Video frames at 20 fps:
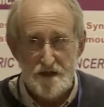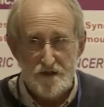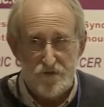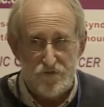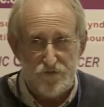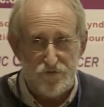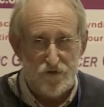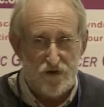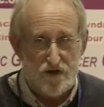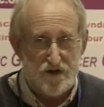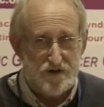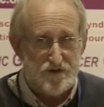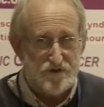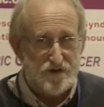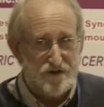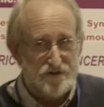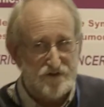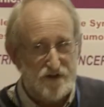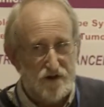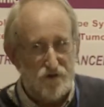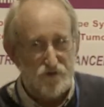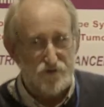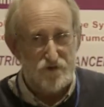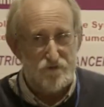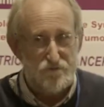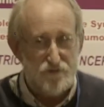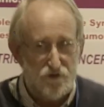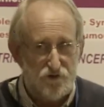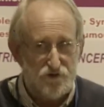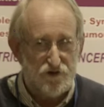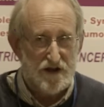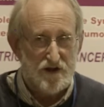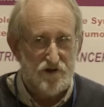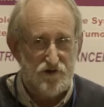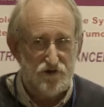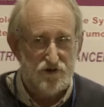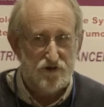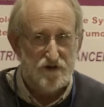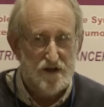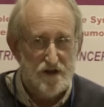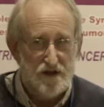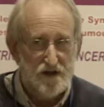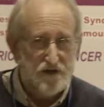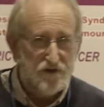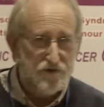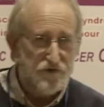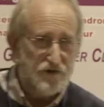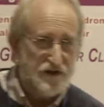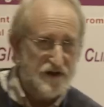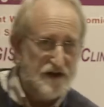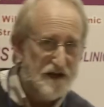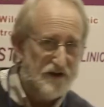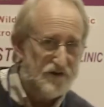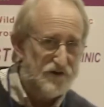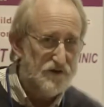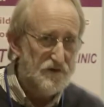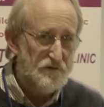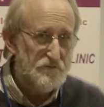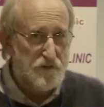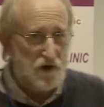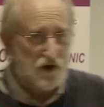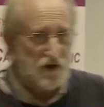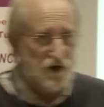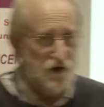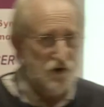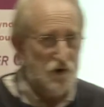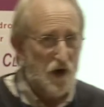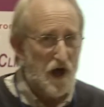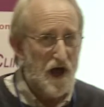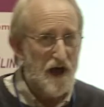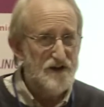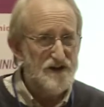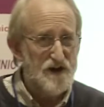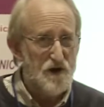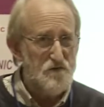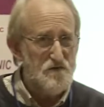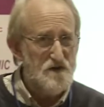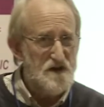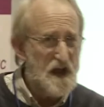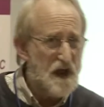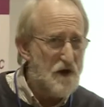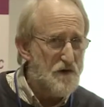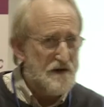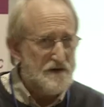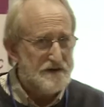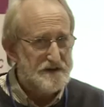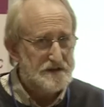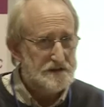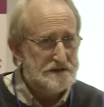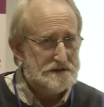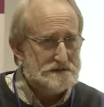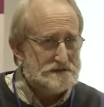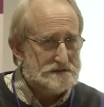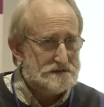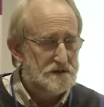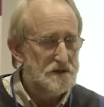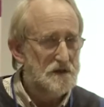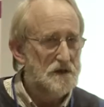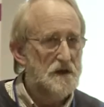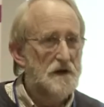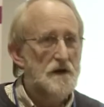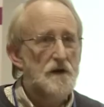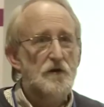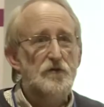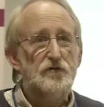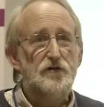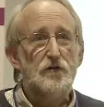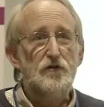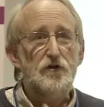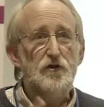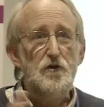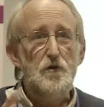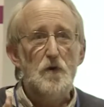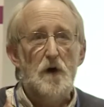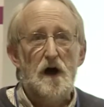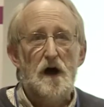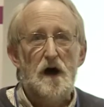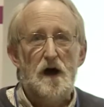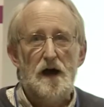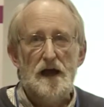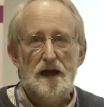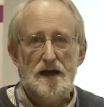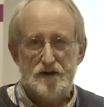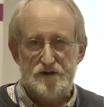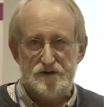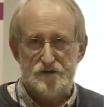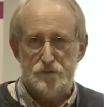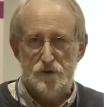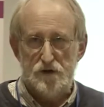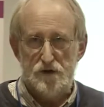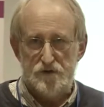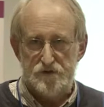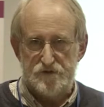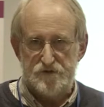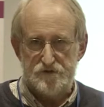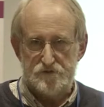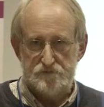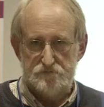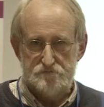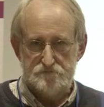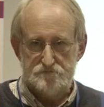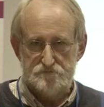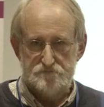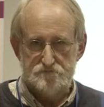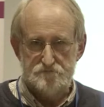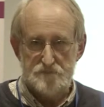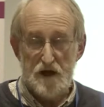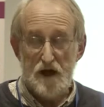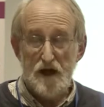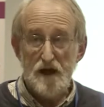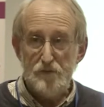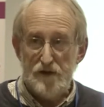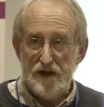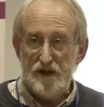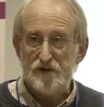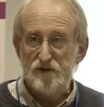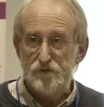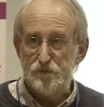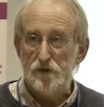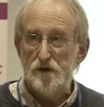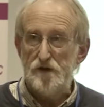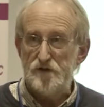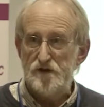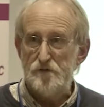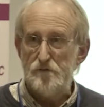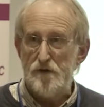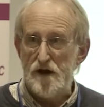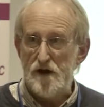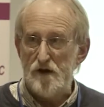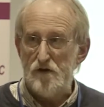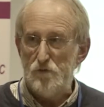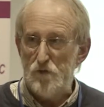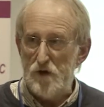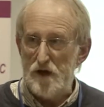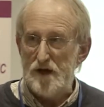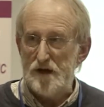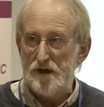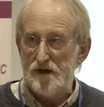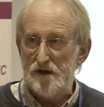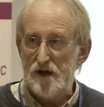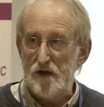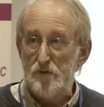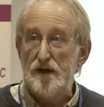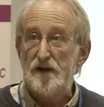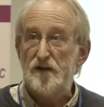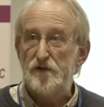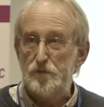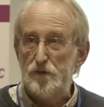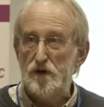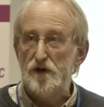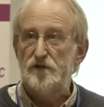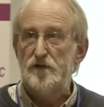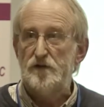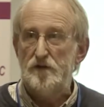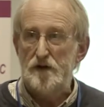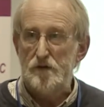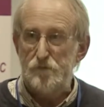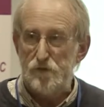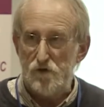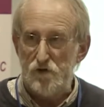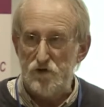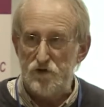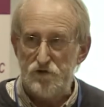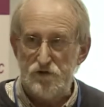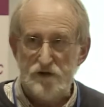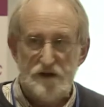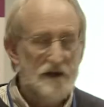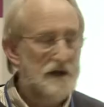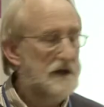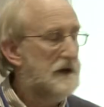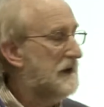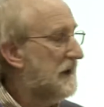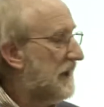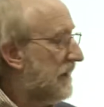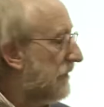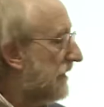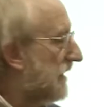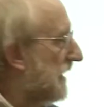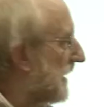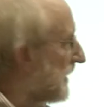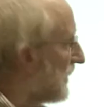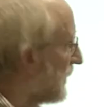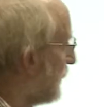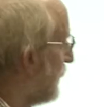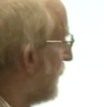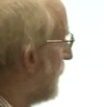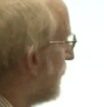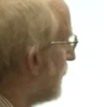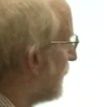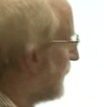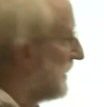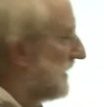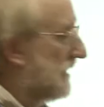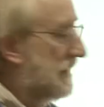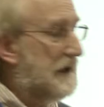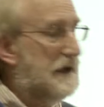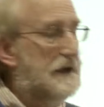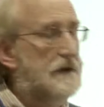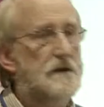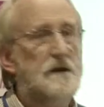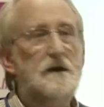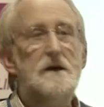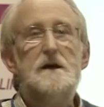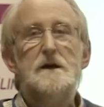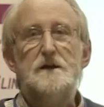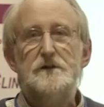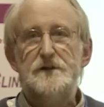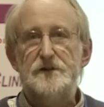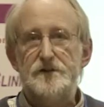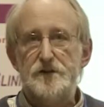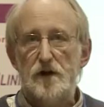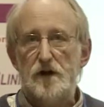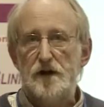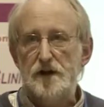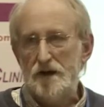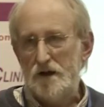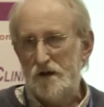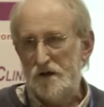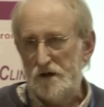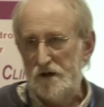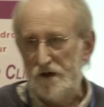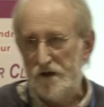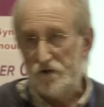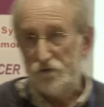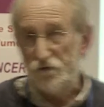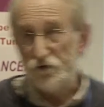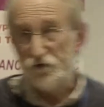the finer details of the mutation of the KIT molecule. I don't know it. So you are experts. I'm an expert in my own way. I'm an expert in the laboratory. I'm an expert in designing clinical